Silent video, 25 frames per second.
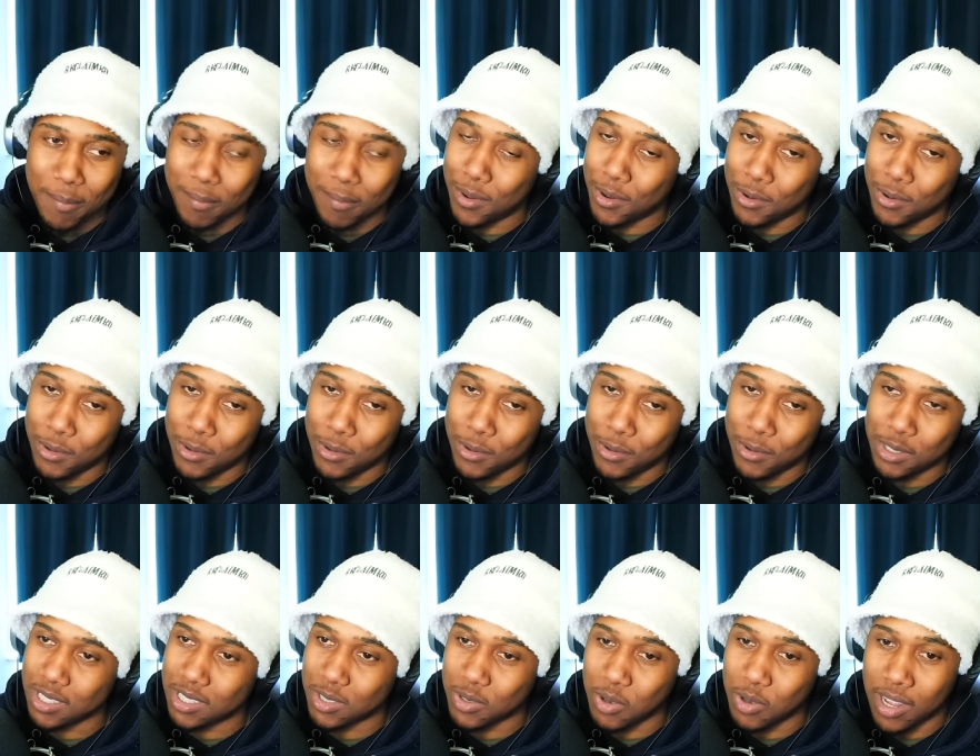Bro, you
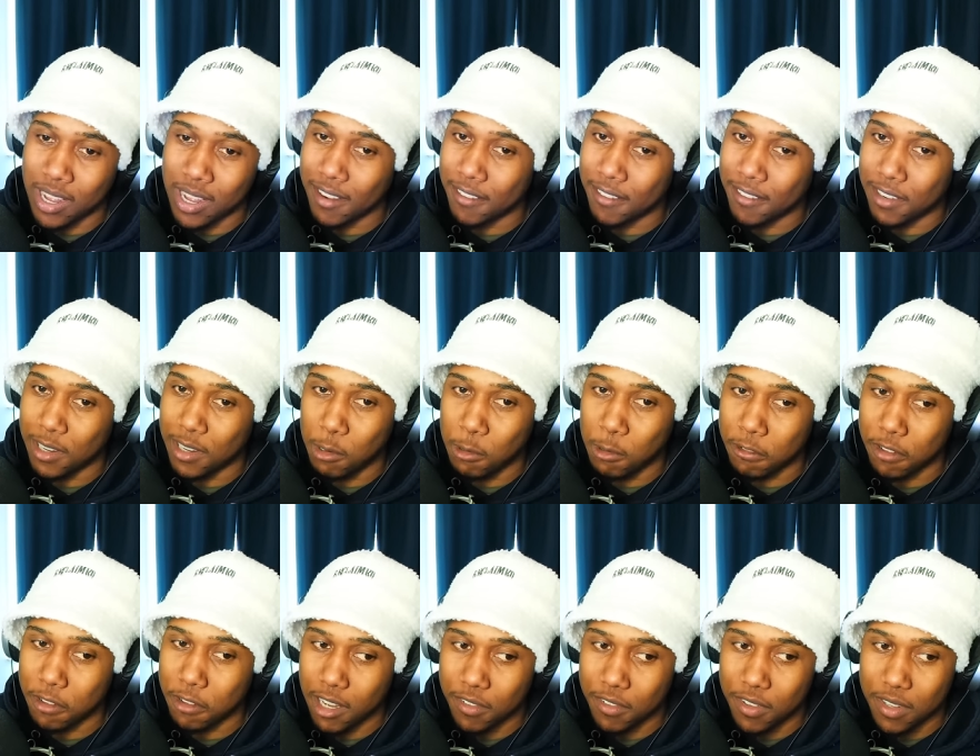just gotta have a little
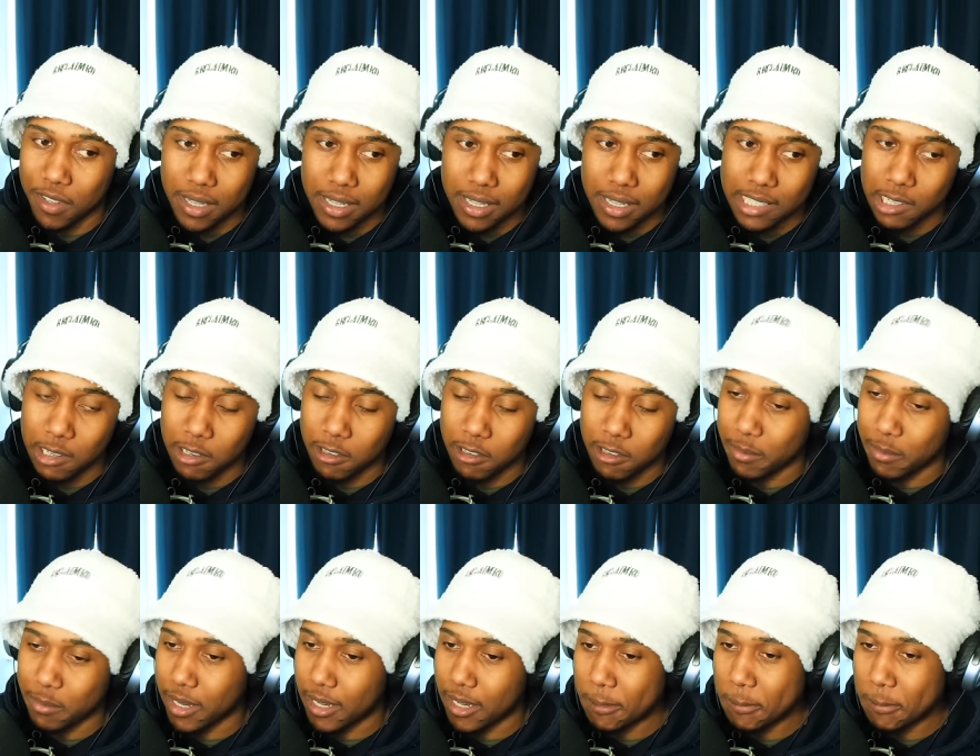faith in yourself,
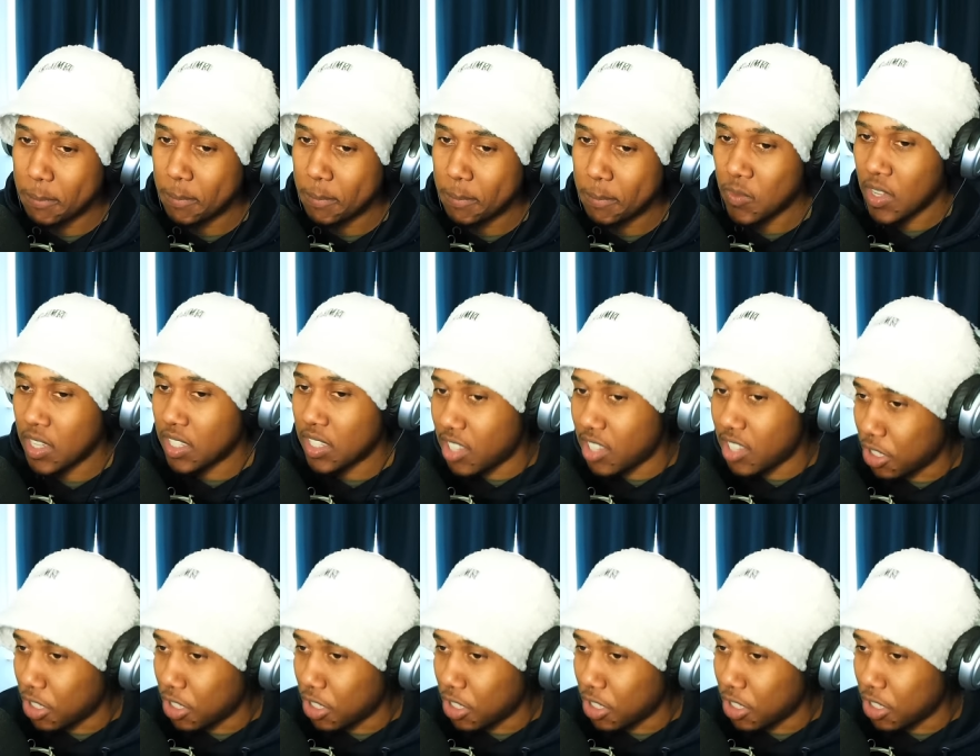man. Start